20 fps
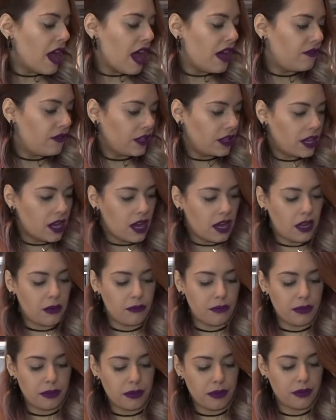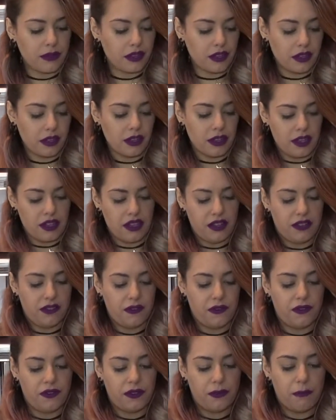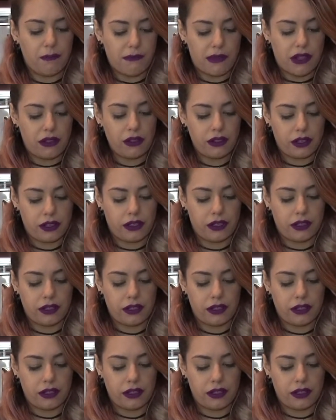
half a cup of milk.